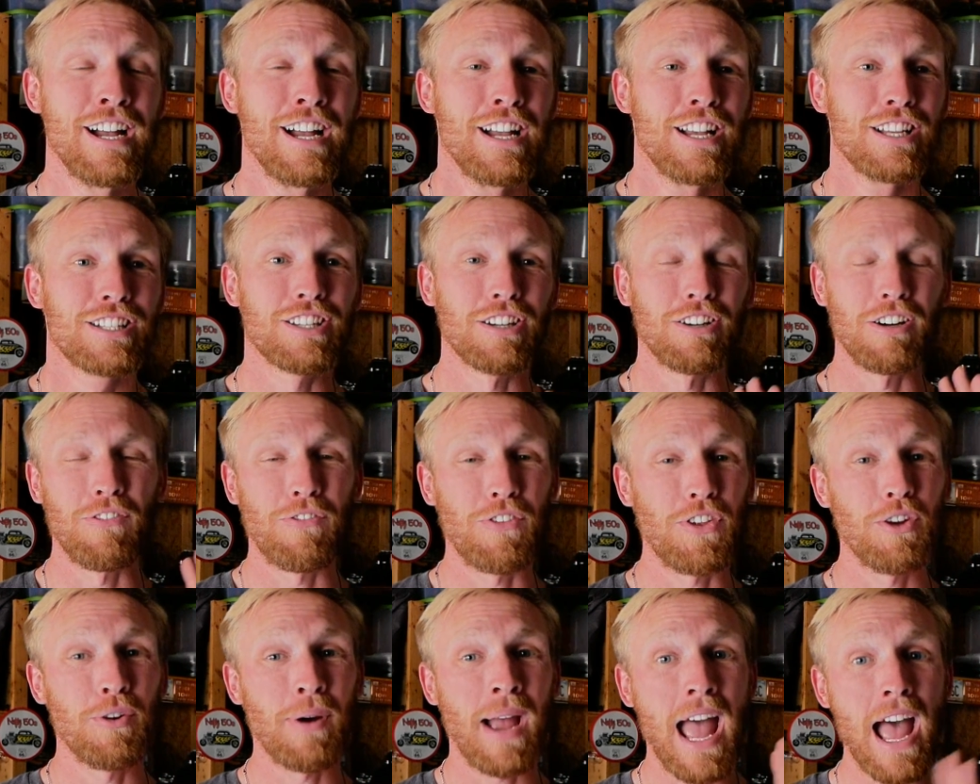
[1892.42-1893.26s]
So
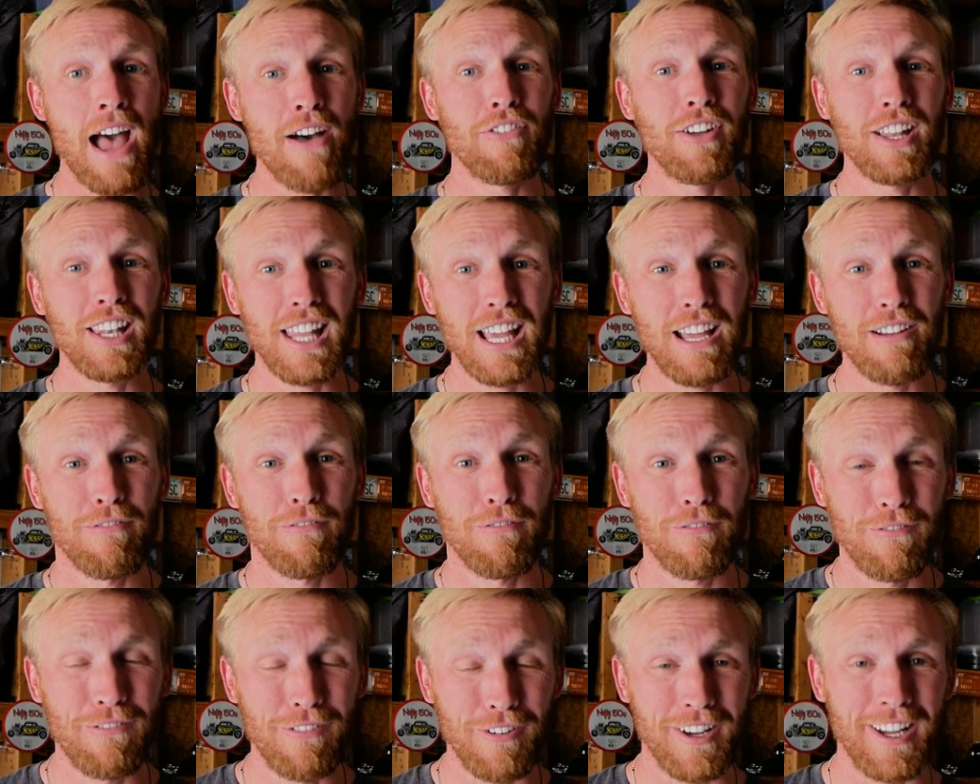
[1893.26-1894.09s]
if you have a lead
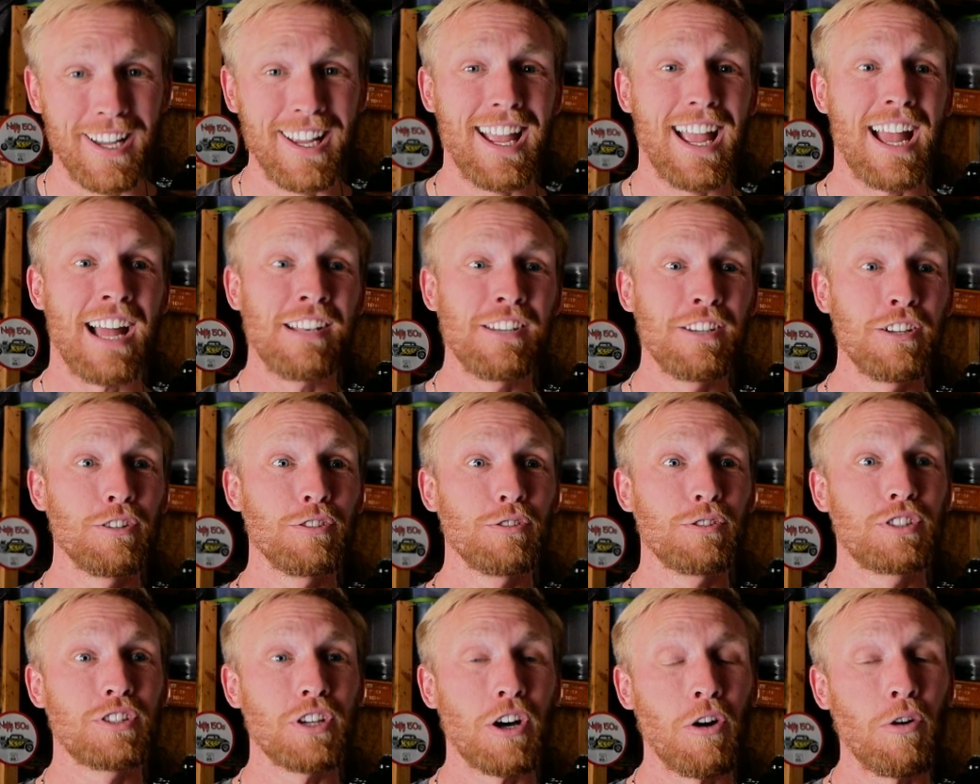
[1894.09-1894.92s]
foot and you
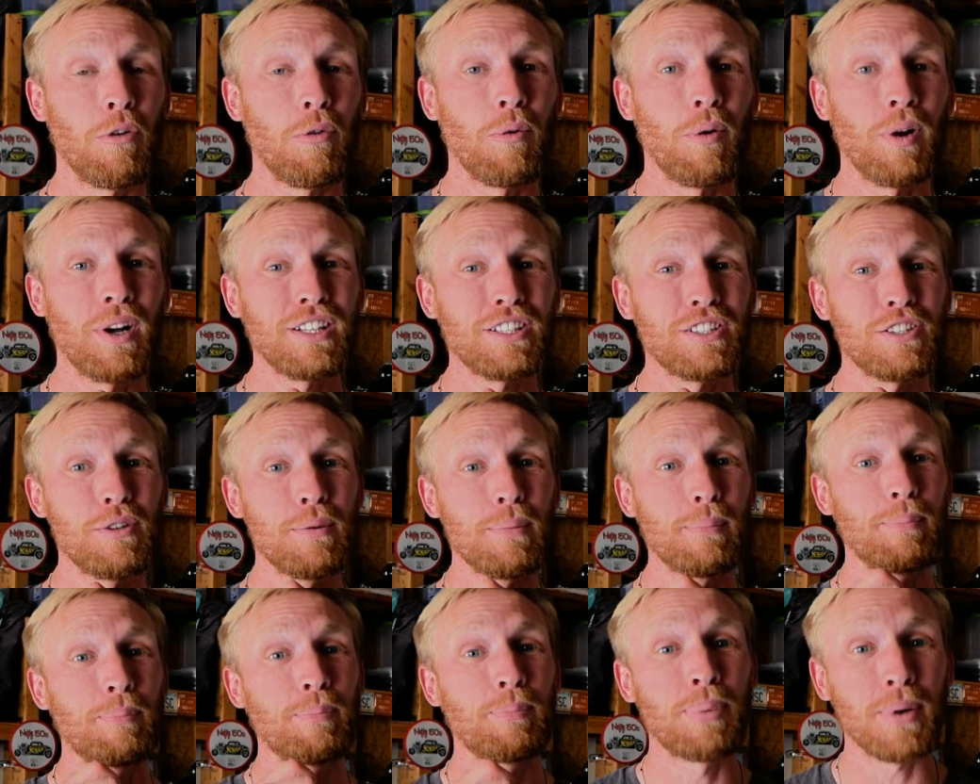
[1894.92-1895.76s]
don't want to
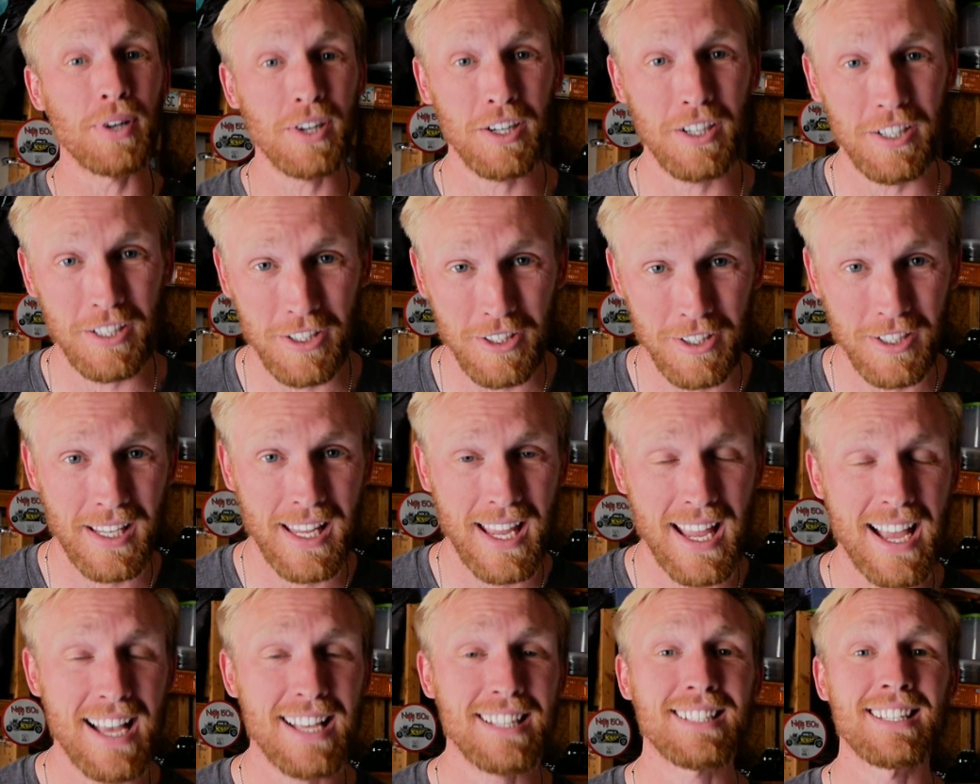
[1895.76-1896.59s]
burn your
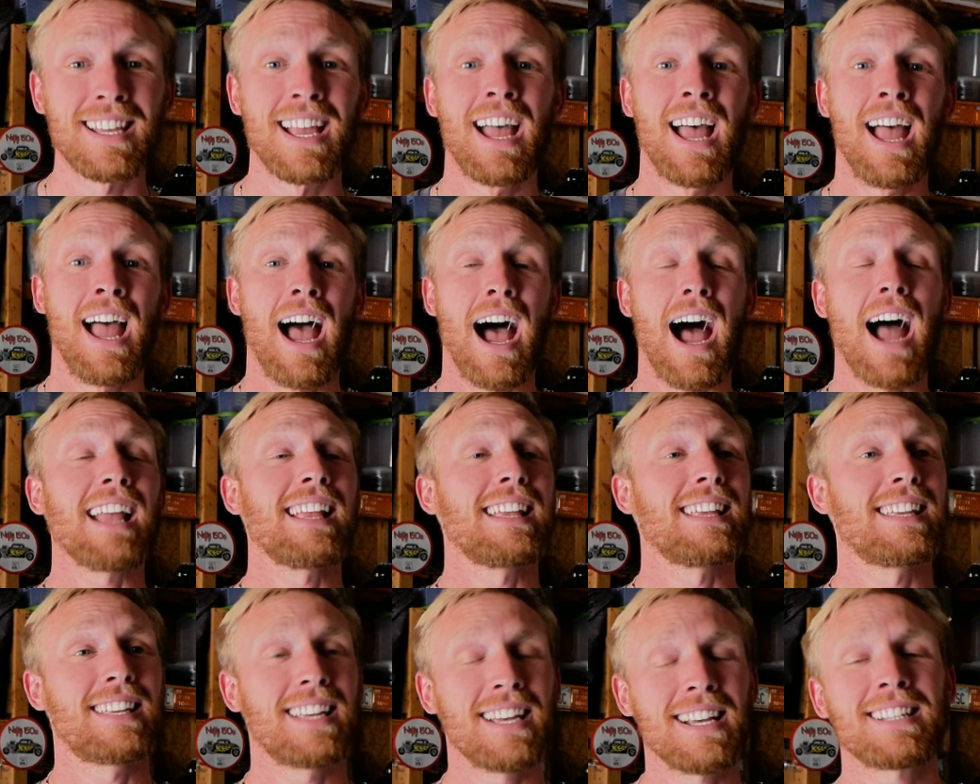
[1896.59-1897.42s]
gas, I
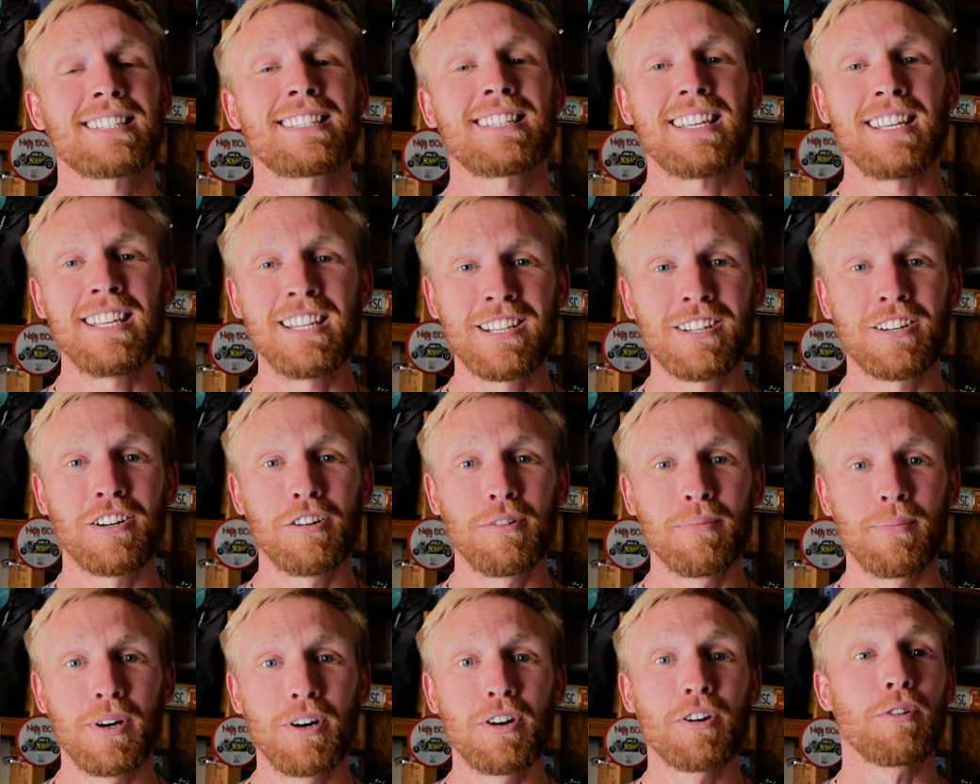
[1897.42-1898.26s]
guess
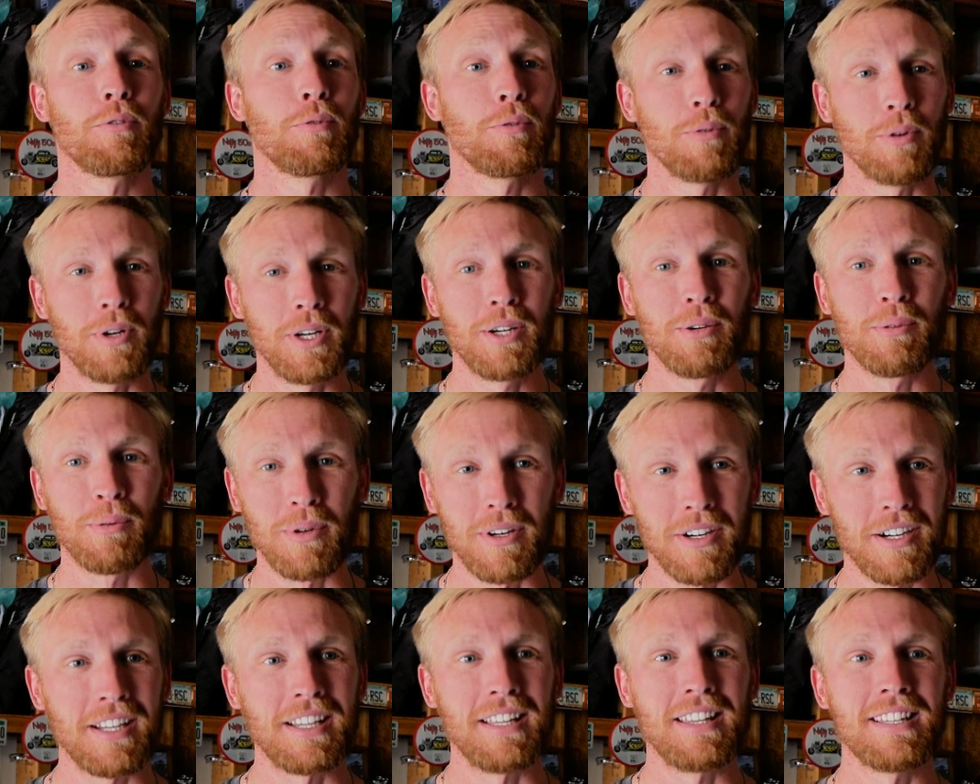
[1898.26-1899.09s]
eco mode would
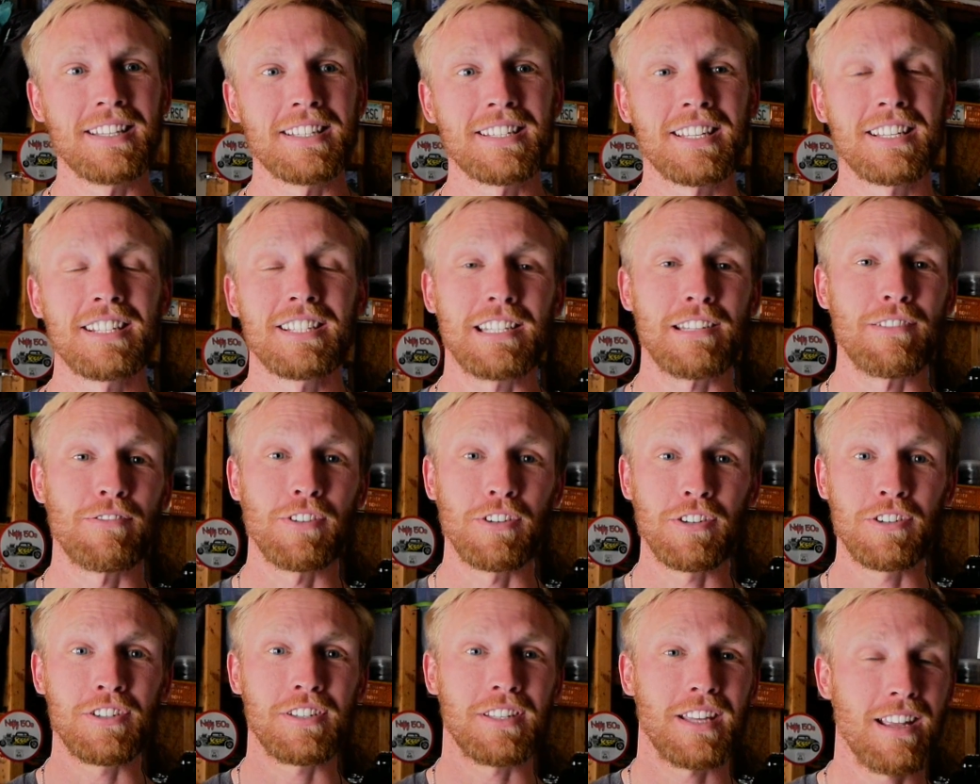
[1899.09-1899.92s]
work in the sense of
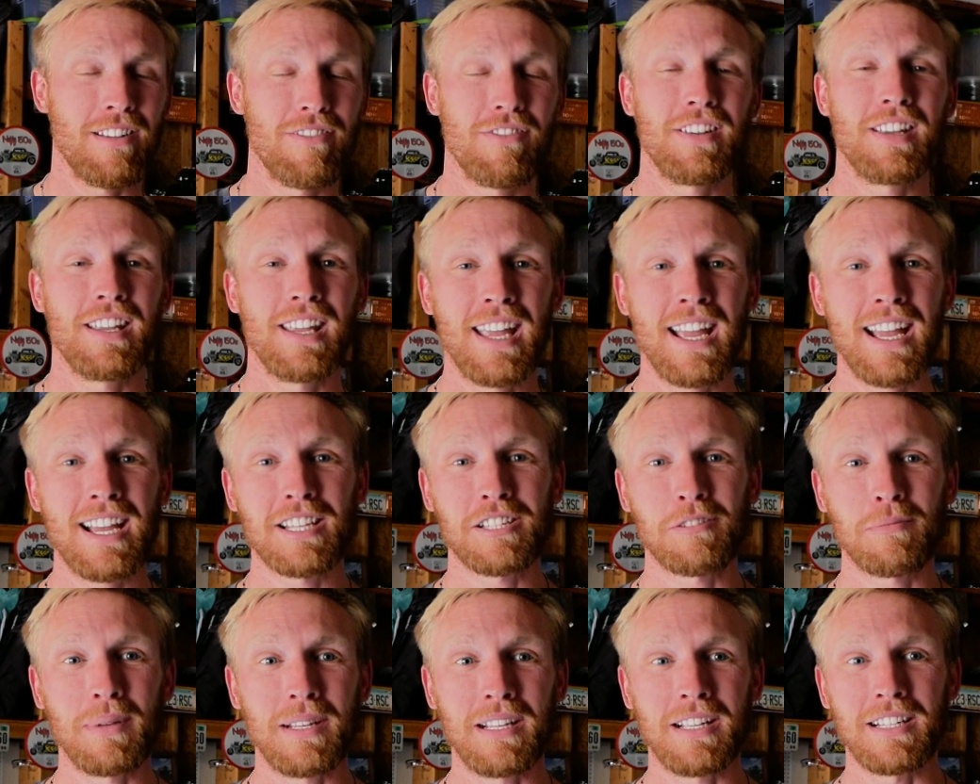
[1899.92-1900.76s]
you're saving
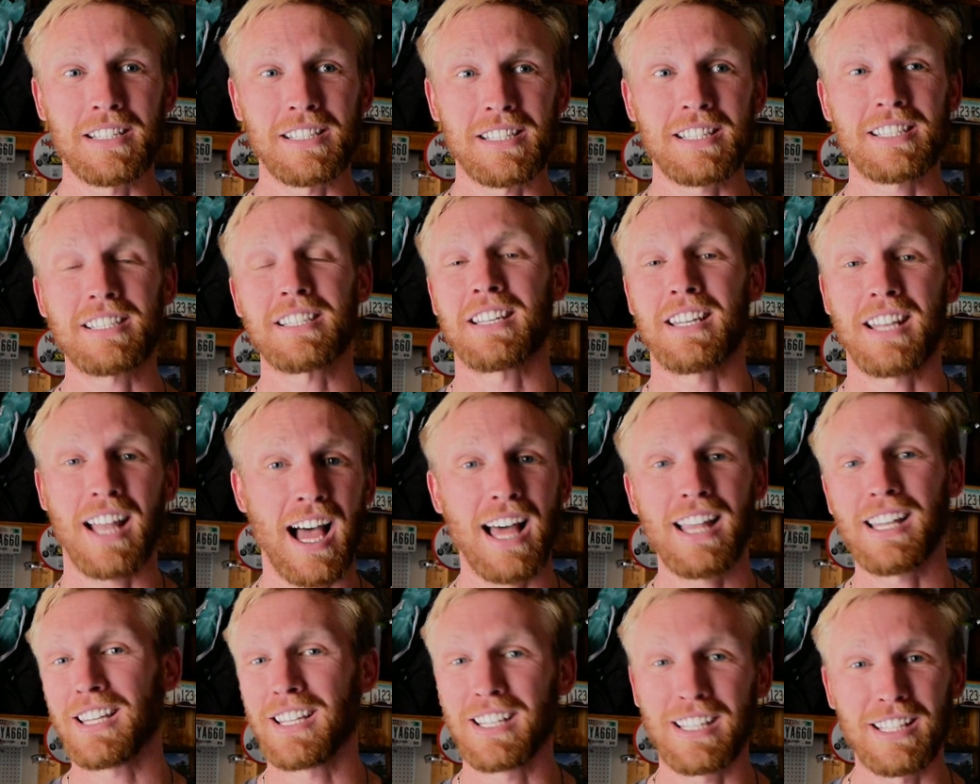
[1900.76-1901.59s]
gas because it's
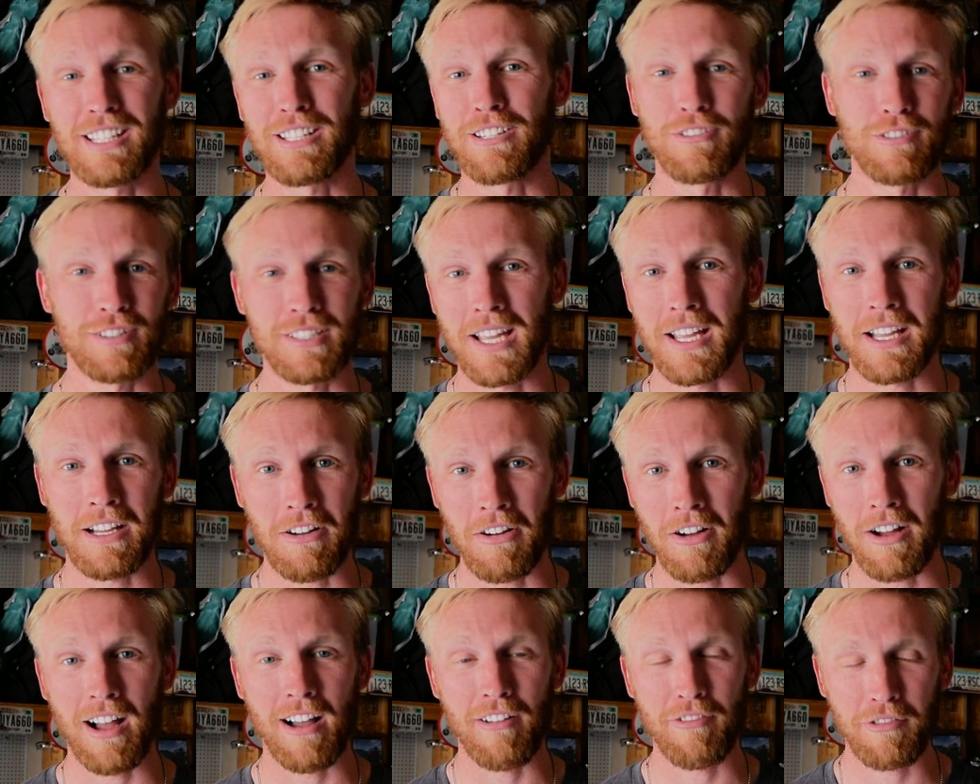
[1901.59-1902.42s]
not letting you take
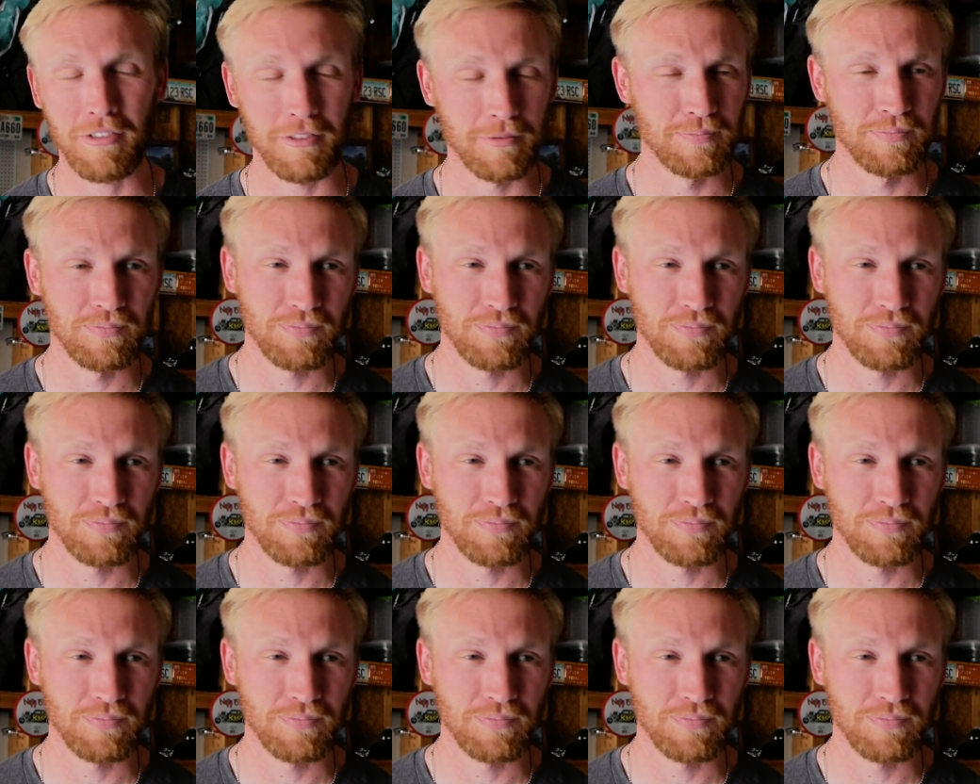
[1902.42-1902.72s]
off.